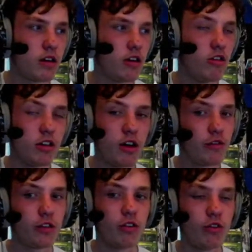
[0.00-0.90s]
You gotta
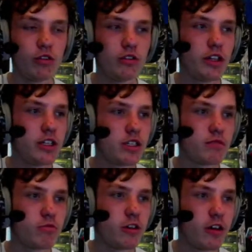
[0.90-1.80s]
love the horn on this.
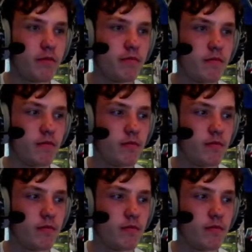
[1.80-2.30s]
It's brilliant.